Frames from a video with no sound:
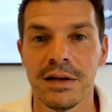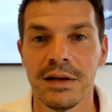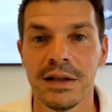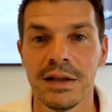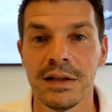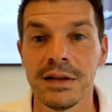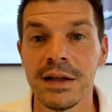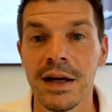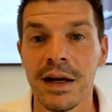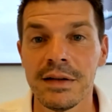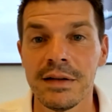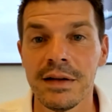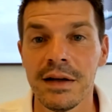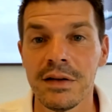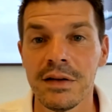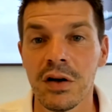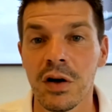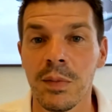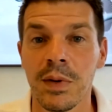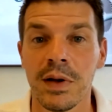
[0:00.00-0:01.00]

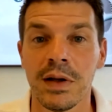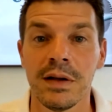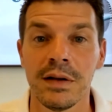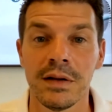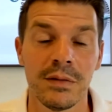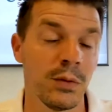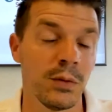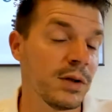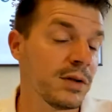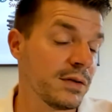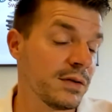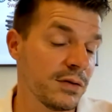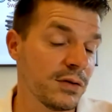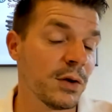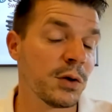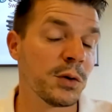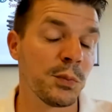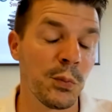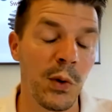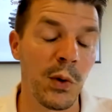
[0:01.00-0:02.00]
titanium, and it was
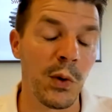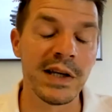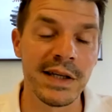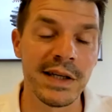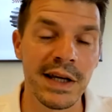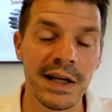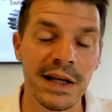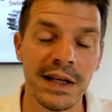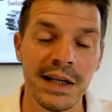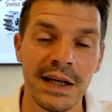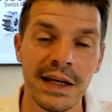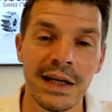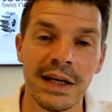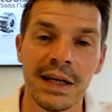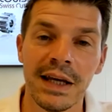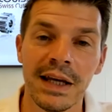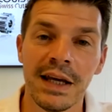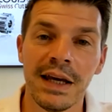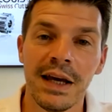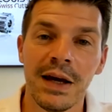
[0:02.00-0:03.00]

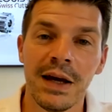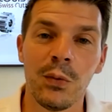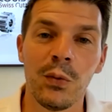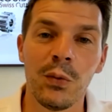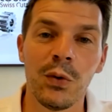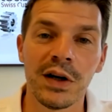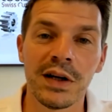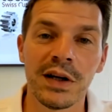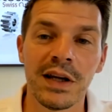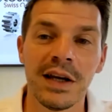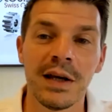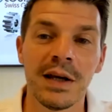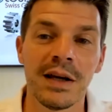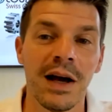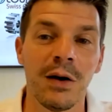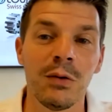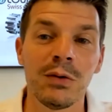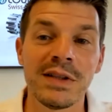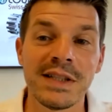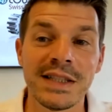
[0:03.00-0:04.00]
surprisingly working
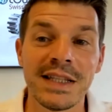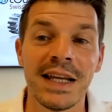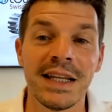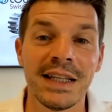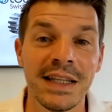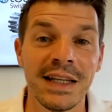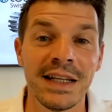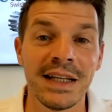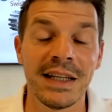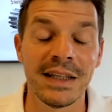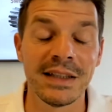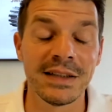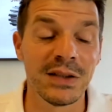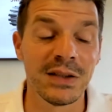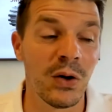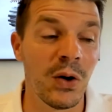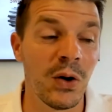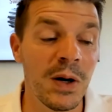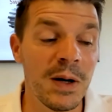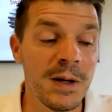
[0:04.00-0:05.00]
outstandingly.
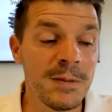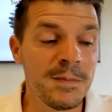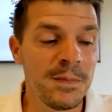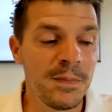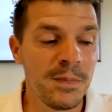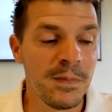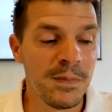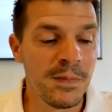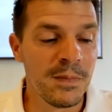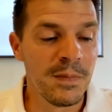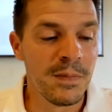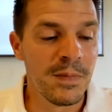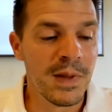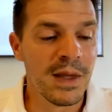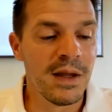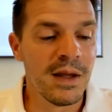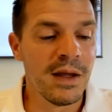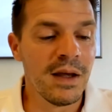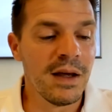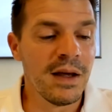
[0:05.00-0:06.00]
So
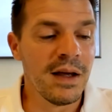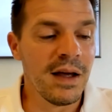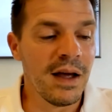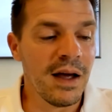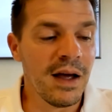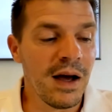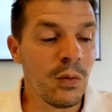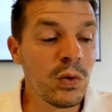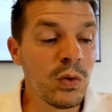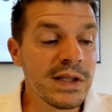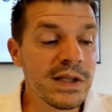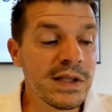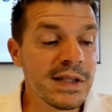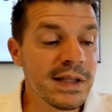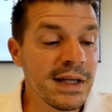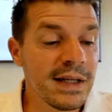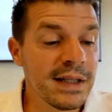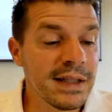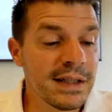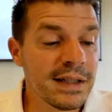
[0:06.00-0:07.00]
I would
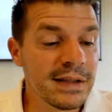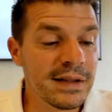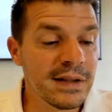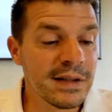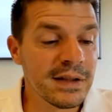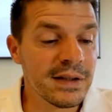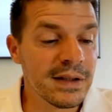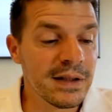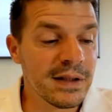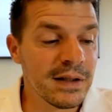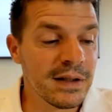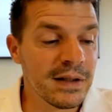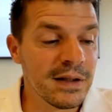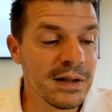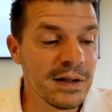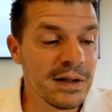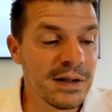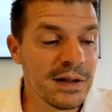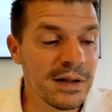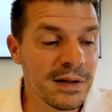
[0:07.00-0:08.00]
say that
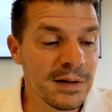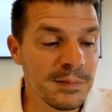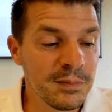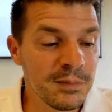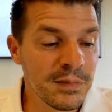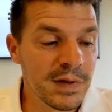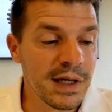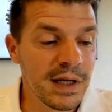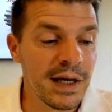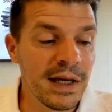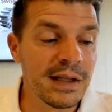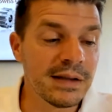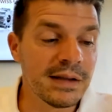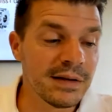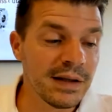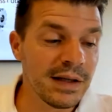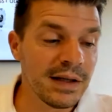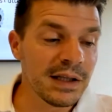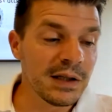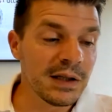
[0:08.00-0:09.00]

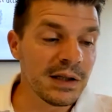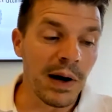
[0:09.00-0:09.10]
it